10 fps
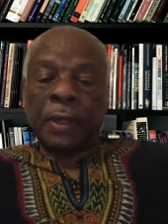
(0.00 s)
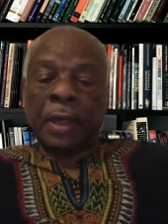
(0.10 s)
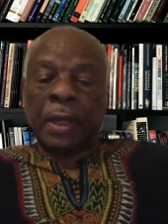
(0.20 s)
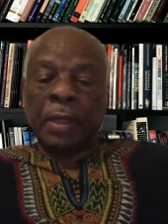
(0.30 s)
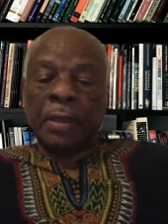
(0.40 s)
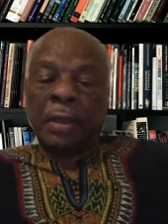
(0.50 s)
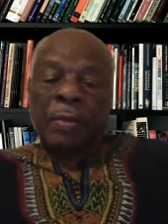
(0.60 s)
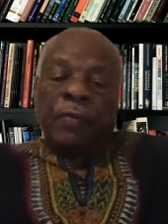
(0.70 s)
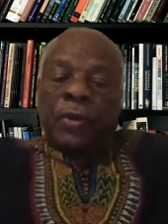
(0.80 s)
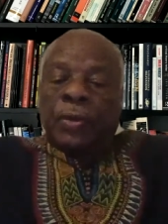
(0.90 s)
Some of you
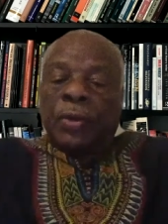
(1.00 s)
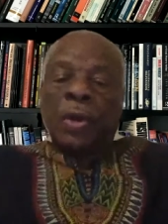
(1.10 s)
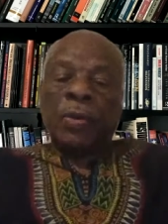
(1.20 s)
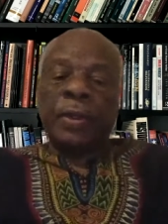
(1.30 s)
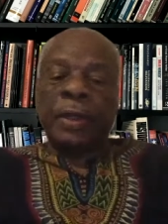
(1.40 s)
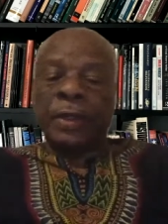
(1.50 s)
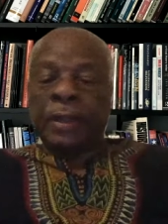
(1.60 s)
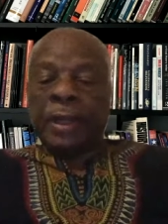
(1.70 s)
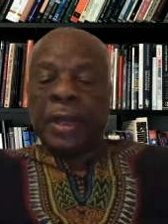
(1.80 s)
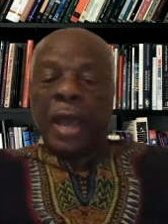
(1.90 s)
know that the
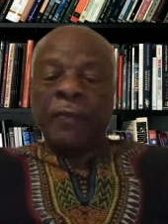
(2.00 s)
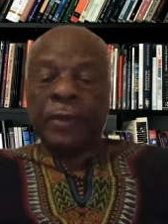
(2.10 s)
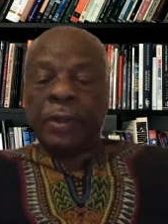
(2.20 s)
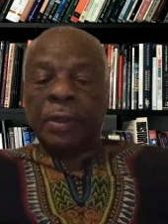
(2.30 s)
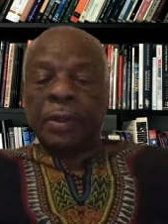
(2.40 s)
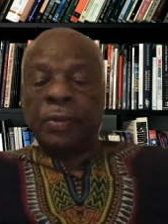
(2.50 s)
African Union